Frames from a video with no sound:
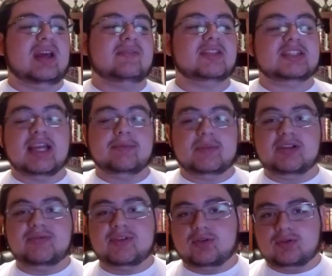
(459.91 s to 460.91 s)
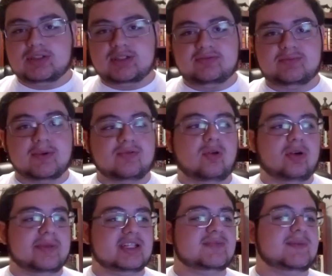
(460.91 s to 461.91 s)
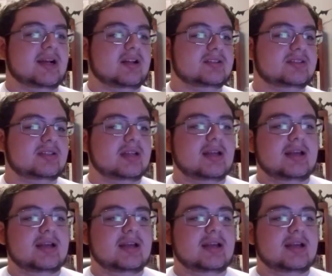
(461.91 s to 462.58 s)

have the same difficulty of performing spells.